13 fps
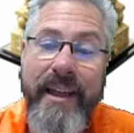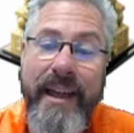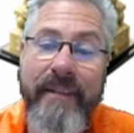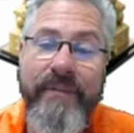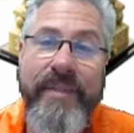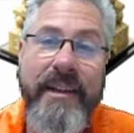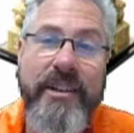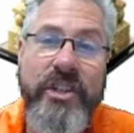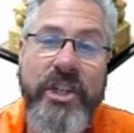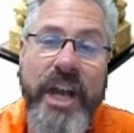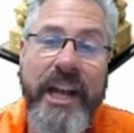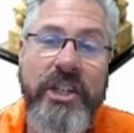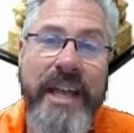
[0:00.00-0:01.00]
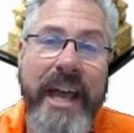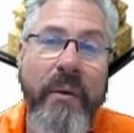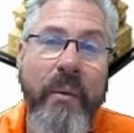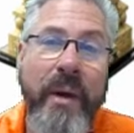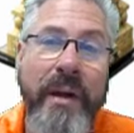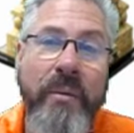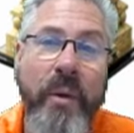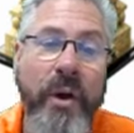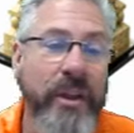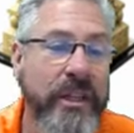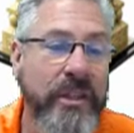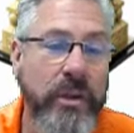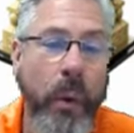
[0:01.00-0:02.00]
If they change that one
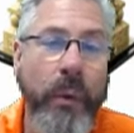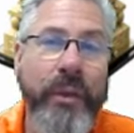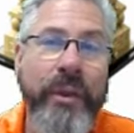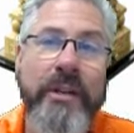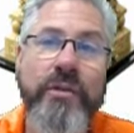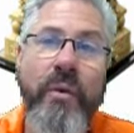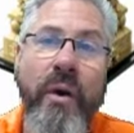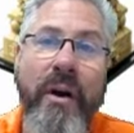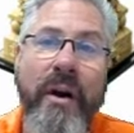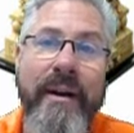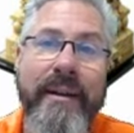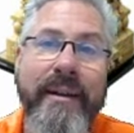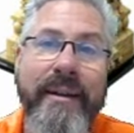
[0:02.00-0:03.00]
word, this whole thing's wrong.